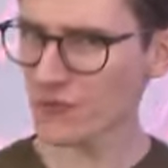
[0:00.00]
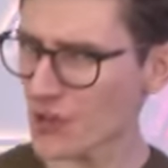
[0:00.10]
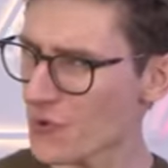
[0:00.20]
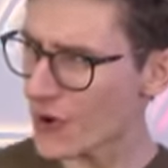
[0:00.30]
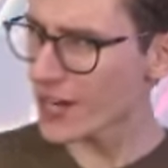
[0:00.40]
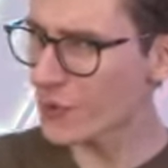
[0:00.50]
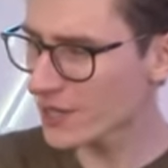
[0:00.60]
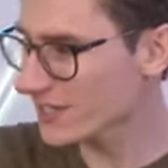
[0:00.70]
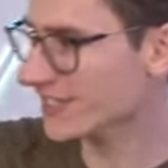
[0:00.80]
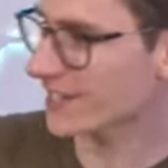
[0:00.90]
of you really
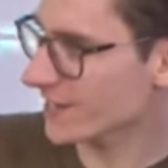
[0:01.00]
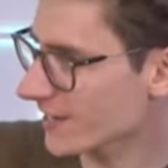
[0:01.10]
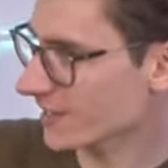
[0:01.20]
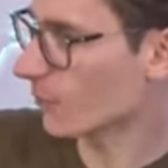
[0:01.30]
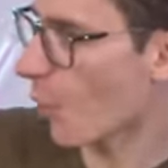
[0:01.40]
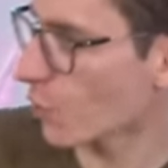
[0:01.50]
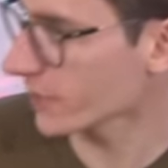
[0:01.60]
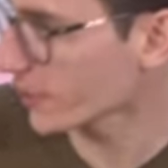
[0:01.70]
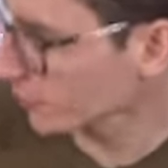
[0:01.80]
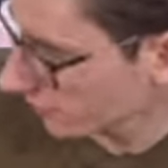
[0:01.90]
want to see is some
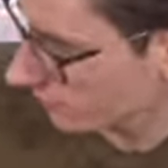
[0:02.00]
Warzone,